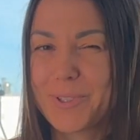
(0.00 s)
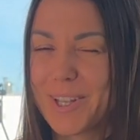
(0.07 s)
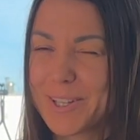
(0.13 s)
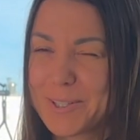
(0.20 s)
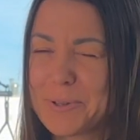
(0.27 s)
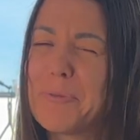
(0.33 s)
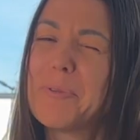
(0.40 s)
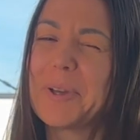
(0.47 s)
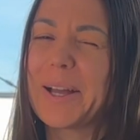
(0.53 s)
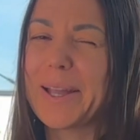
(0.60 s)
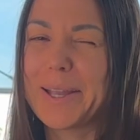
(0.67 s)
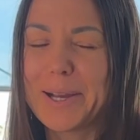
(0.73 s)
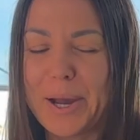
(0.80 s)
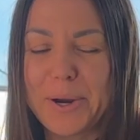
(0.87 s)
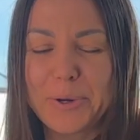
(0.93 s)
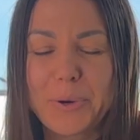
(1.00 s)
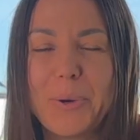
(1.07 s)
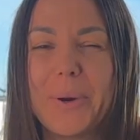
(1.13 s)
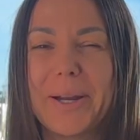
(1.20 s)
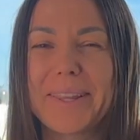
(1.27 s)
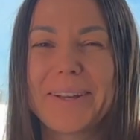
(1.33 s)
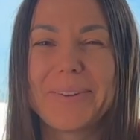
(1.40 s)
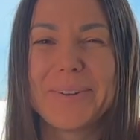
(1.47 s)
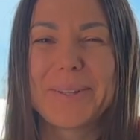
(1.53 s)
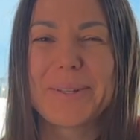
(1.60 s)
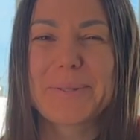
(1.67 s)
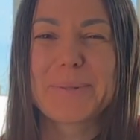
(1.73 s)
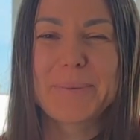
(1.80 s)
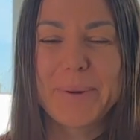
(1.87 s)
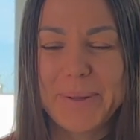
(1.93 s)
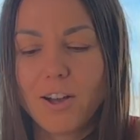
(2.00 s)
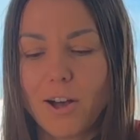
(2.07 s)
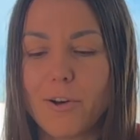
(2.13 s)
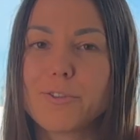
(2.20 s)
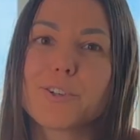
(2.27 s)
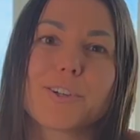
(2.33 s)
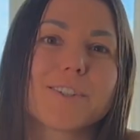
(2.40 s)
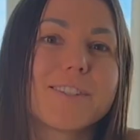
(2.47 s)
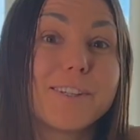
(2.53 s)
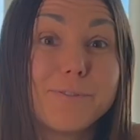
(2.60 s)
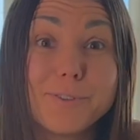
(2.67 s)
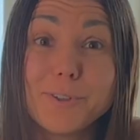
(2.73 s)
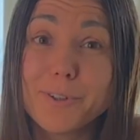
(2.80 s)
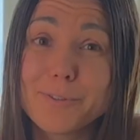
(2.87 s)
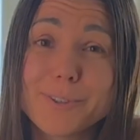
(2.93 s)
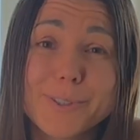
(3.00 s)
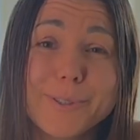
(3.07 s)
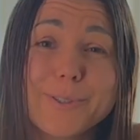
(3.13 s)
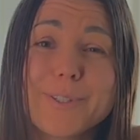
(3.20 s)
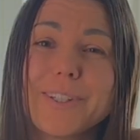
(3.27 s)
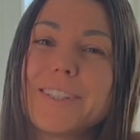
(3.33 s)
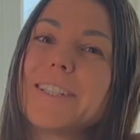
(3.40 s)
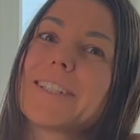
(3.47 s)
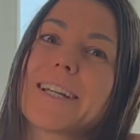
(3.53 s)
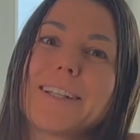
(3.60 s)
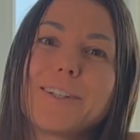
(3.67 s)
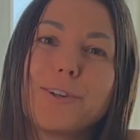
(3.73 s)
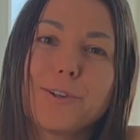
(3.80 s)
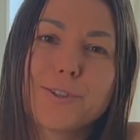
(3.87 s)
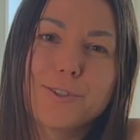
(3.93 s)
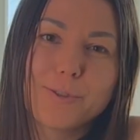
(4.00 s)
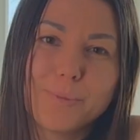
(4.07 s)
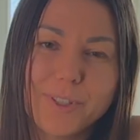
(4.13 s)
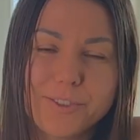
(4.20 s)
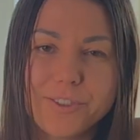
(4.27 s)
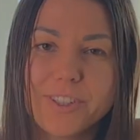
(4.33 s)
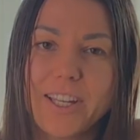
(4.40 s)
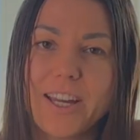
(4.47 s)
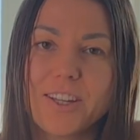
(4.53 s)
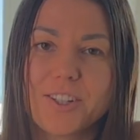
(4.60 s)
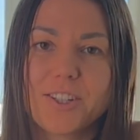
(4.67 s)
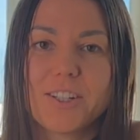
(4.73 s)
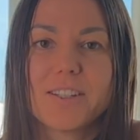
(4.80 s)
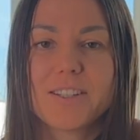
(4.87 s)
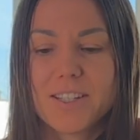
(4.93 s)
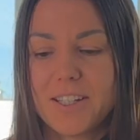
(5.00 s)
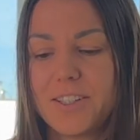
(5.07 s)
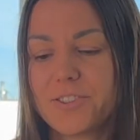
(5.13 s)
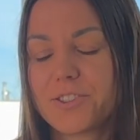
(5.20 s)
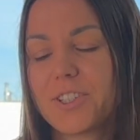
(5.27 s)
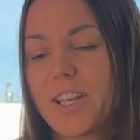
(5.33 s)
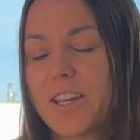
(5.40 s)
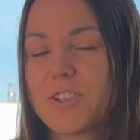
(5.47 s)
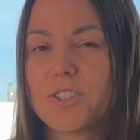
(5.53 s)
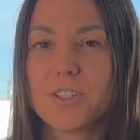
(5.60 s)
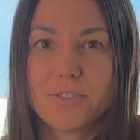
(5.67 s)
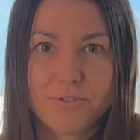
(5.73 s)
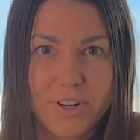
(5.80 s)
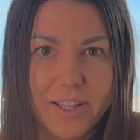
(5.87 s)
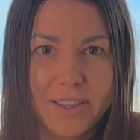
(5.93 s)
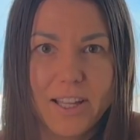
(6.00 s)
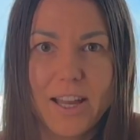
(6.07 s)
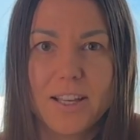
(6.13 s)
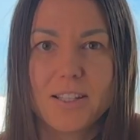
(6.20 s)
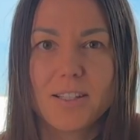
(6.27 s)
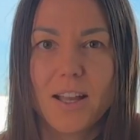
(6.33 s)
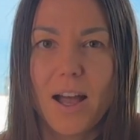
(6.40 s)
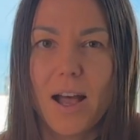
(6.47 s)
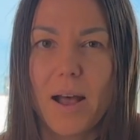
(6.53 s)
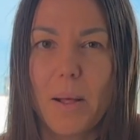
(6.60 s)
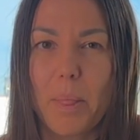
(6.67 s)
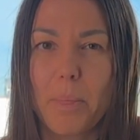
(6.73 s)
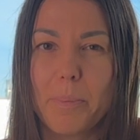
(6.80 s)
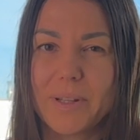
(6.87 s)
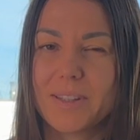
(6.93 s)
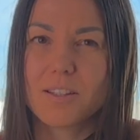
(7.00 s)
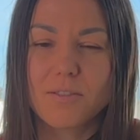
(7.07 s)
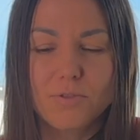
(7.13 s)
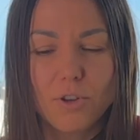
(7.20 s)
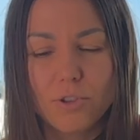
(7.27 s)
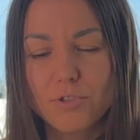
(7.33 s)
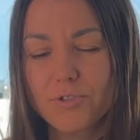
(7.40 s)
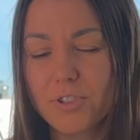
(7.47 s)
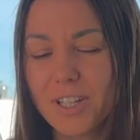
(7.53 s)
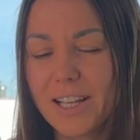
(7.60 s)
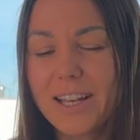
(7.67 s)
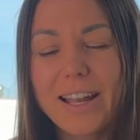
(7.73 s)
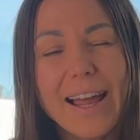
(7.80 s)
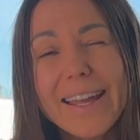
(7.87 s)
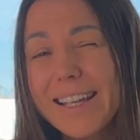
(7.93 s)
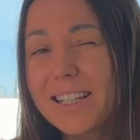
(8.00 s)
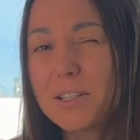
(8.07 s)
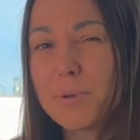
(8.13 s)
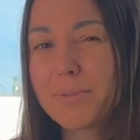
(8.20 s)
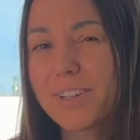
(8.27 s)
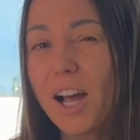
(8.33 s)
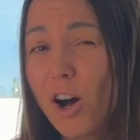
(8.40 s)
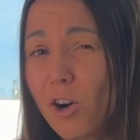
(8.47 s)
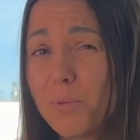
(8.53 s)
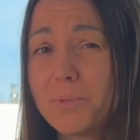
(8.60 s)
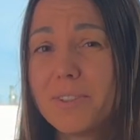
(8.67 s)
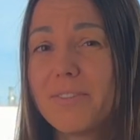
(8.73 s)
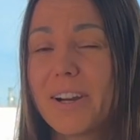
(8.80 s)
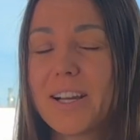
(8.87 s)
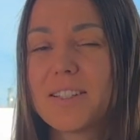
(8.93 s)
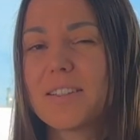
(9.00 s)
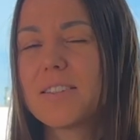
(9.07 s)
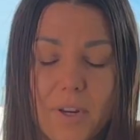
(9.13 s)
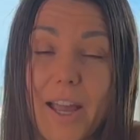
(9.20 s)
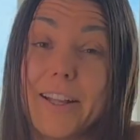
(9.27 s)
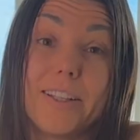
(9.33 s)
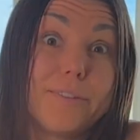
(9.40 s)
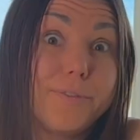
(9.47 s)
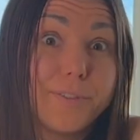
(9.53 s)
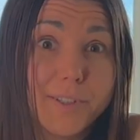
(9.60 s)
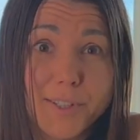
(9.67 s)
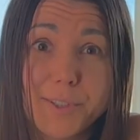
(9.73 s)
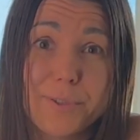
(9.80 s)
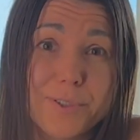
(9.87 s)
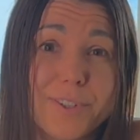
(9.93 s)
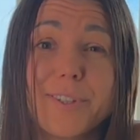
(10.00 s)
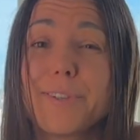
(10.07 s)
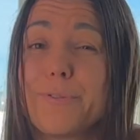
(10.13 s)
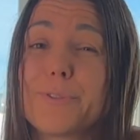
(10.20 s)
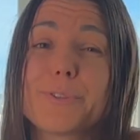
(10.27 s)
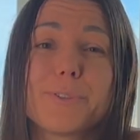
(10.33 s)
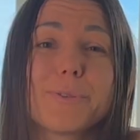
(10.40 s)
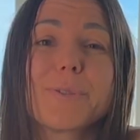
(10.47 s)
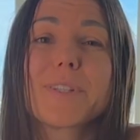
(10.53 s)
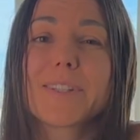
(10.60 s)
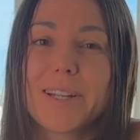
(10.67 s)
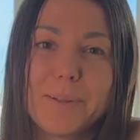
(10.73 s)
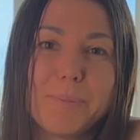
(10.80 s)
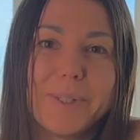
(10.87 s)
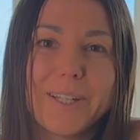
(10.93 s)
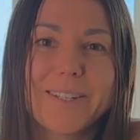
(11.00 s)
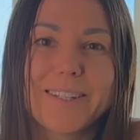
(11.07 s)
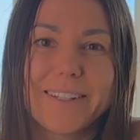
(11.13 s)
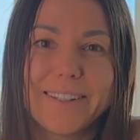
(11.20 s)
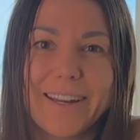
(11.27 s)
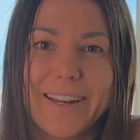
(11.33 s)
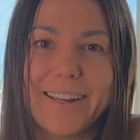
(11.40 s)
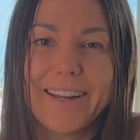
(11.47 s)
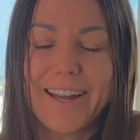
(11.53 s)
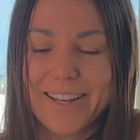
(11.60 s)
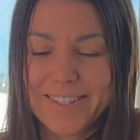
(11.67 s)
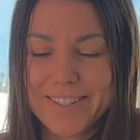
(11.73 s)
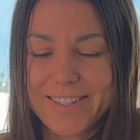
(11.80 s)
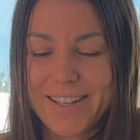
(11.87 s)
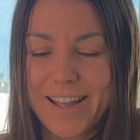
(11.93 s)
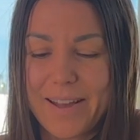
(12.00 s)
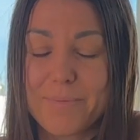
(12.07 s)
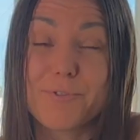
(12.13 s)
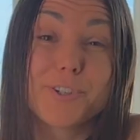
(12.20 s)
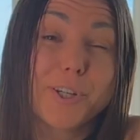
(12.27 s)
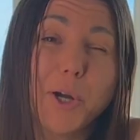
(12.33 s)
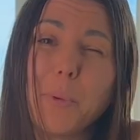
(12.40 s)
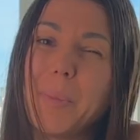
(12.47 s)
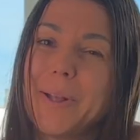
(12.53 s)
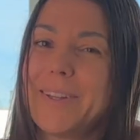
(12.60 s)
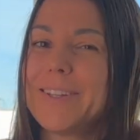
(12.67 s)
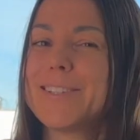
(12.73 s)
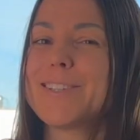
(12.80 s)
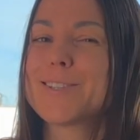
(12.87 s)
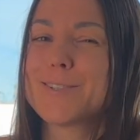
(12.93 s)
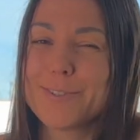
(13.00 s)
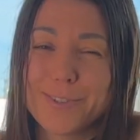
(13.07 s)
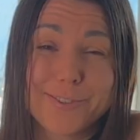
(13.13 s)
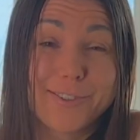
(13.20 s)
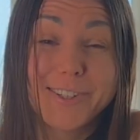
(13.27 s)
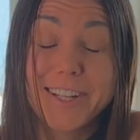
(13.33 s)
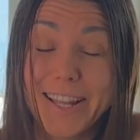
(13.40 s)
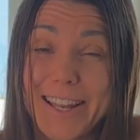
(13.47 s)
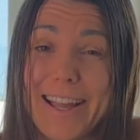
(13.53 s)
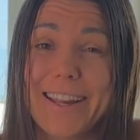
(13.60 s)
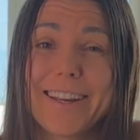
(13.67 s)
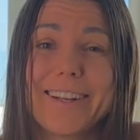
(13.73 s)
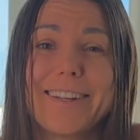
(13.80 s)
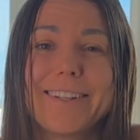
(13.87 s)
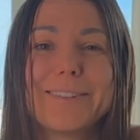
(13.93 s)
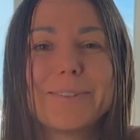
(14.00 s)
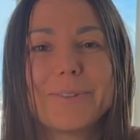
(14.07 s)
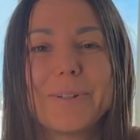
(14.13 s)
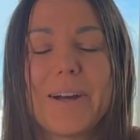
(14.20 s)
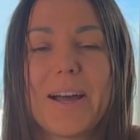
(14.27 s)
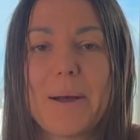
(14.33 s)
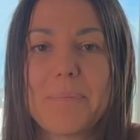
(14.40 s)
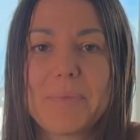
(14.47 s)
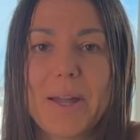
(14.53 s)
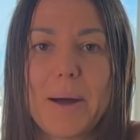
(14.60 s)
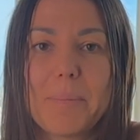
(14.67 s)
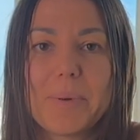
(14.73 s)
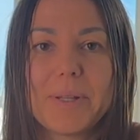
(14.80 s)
That's something I care quite a lot as well. Of course, if you overuse it, it can cause some irritation, skin irritation, redness, but not really likely with the home devices. And if you are using for those 10 minutes a day as recommended, it's not really likely to happen.